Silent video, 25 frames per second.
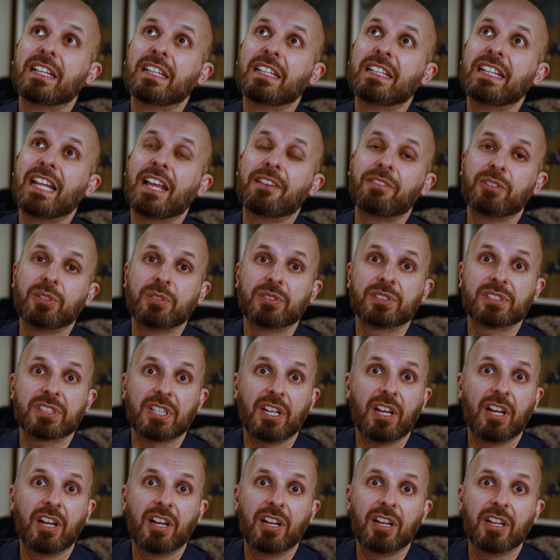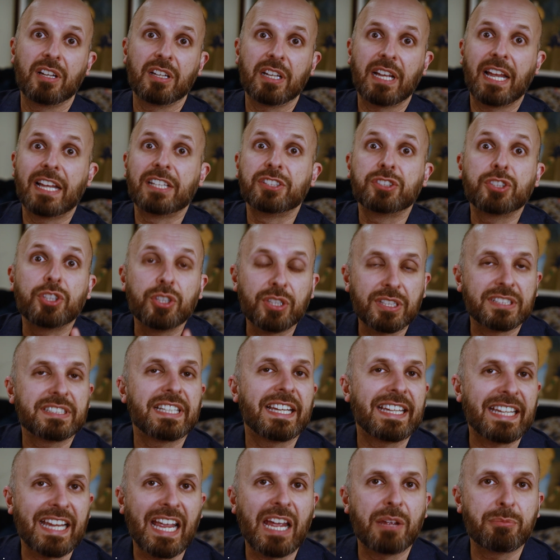levels are as good as
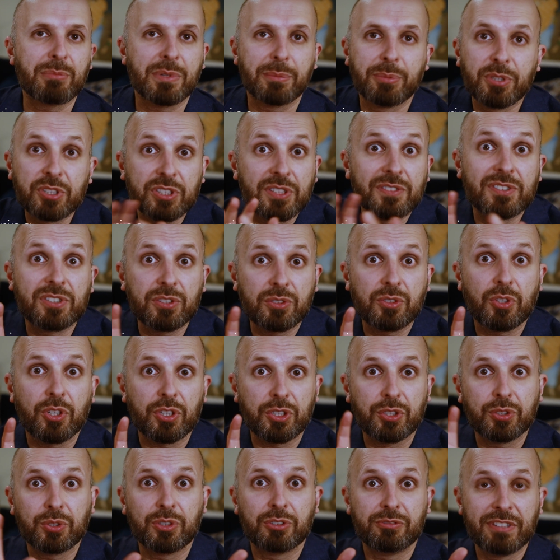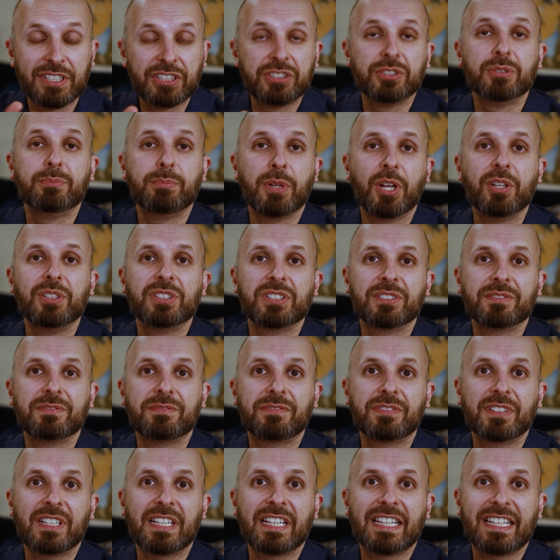they can be because you've still got your original bones
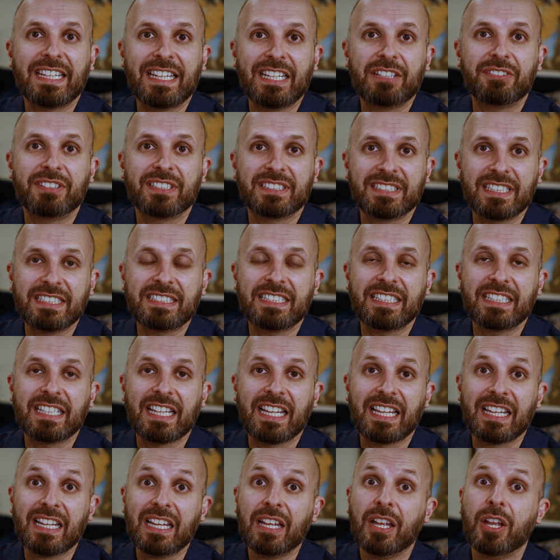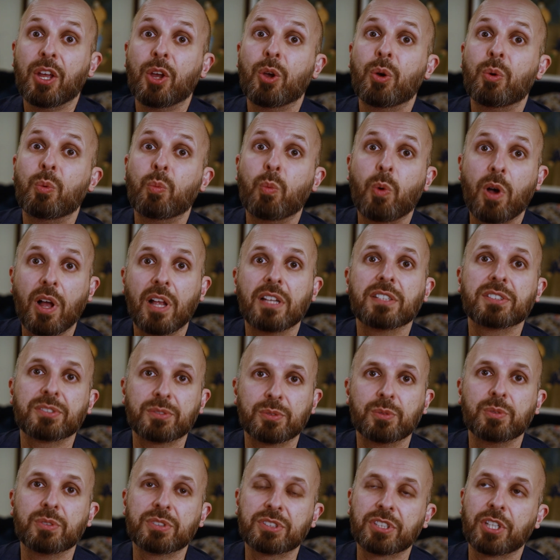of uh, hearing sitting there,
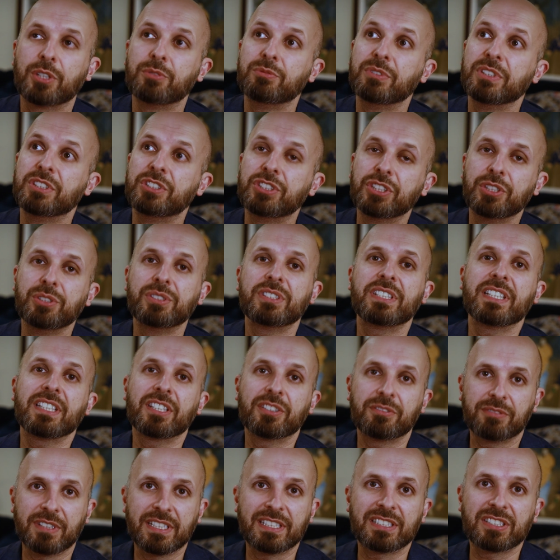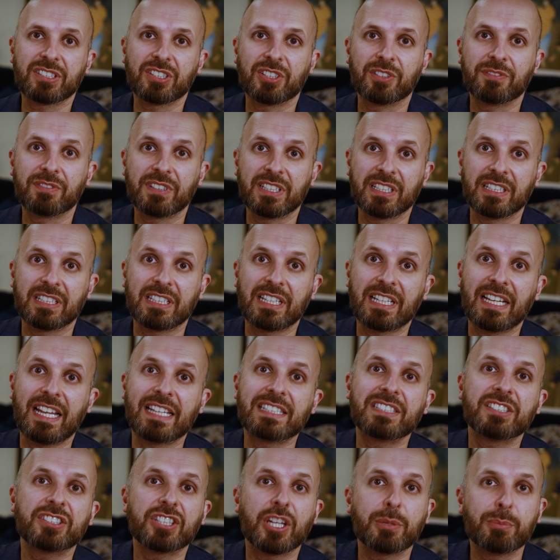whilst also reducing the risk of the
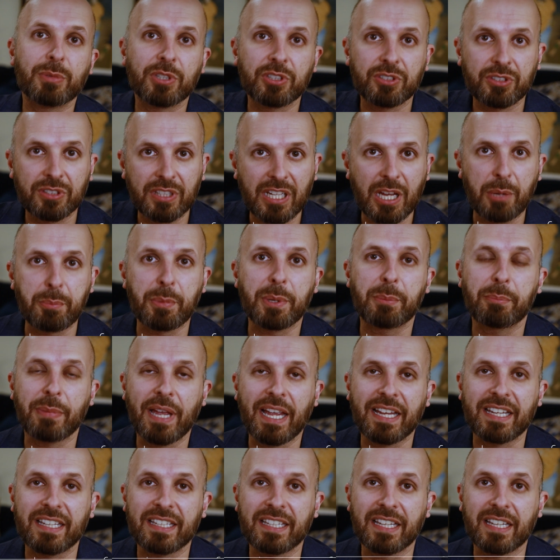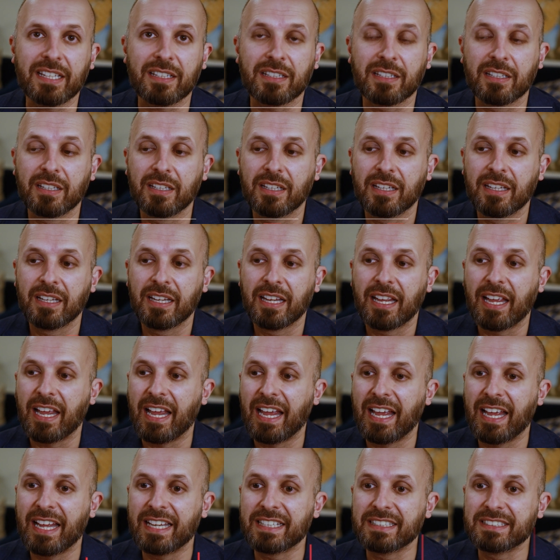cholesteatoma coming back again.
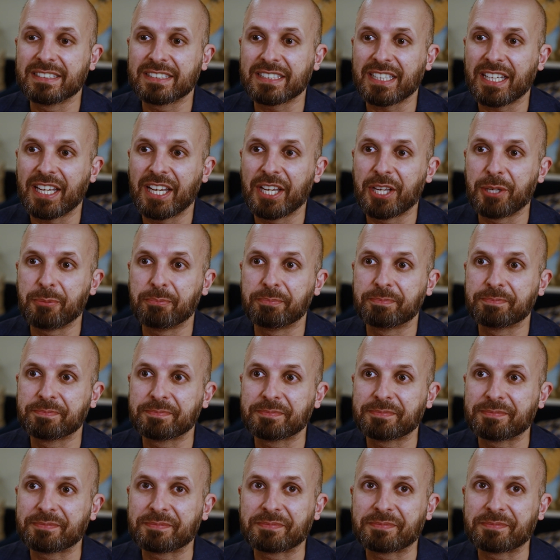And um,